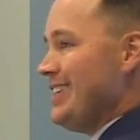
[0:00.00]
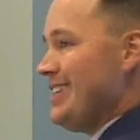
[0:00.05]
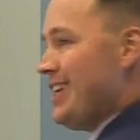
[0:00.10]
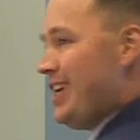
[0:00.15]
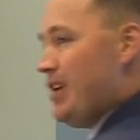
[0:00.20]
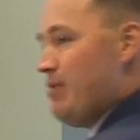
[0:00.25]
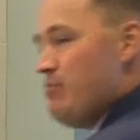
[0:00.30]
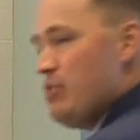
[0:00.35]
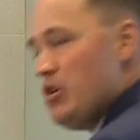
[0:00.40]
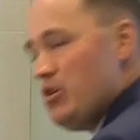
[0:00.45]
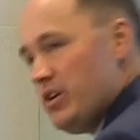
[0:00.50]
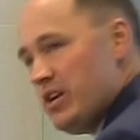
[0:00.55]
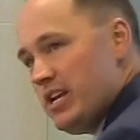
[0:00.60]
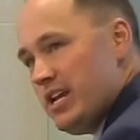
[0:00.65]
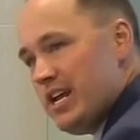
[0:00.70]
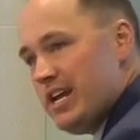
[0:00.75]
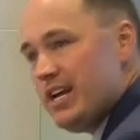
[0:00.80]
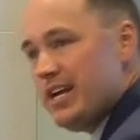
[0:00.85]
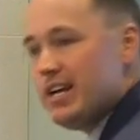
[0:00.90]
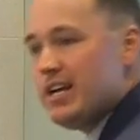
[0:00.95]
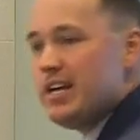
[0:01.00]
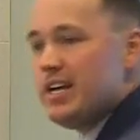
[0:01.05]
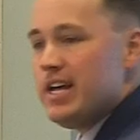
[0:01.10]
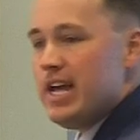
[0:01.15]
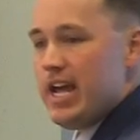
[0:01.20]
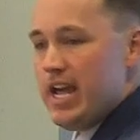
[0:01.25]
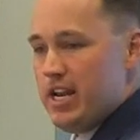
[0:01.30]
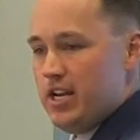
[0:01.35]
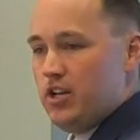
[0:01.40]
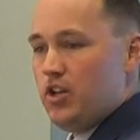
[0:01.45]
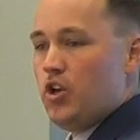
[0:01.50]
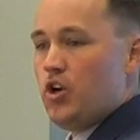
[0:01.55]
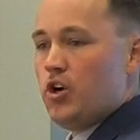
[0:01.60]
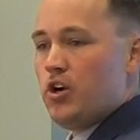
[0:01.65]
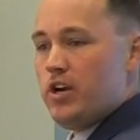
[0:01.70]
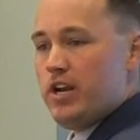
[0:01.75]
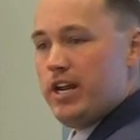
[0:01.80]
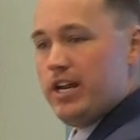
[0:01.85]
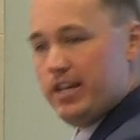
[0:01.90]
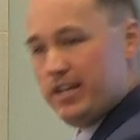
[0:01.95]
the community and
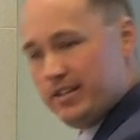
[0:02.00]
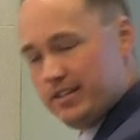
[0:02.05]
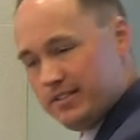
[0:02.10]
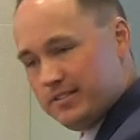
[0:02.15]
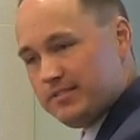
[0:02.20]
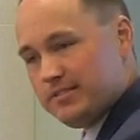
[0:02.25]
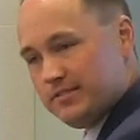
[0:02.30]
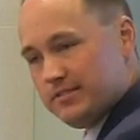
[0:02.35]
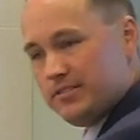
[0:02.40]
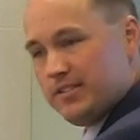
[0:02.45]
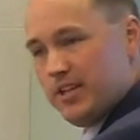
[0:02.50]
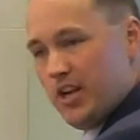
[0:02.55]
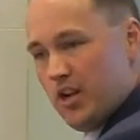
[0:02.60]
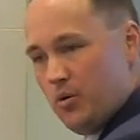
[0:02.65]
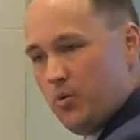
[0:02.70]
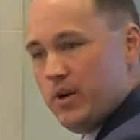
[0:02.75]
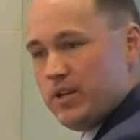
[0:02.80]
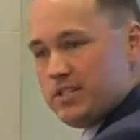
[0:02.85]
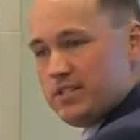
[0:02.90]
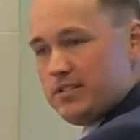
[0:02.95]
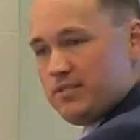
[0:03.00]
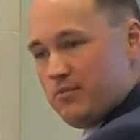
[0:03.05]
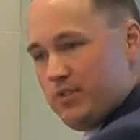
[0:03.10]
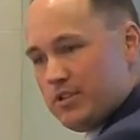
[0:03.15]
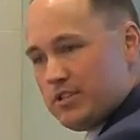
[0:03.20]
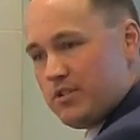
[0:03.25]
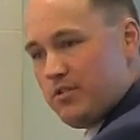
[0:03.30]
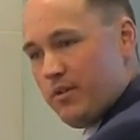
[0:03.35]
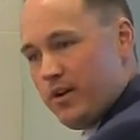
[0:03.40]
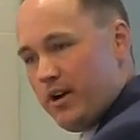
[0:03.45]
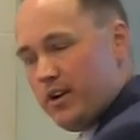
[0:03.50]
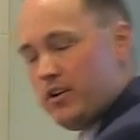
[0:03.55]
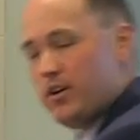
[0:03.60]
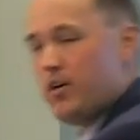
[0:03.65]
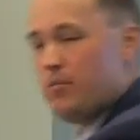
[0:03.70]
learning, you know, what's going on.